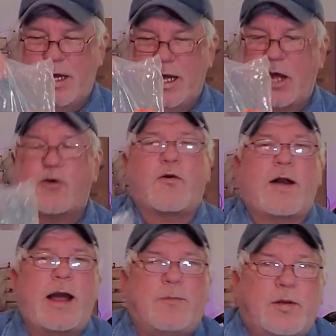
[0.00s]
A
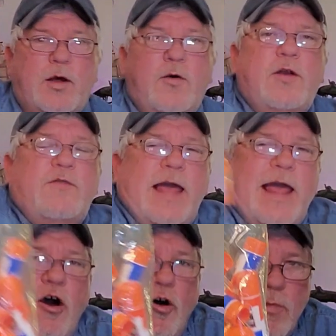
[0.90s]
crap load of
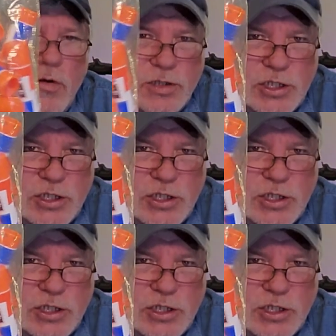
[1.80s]
Elmer's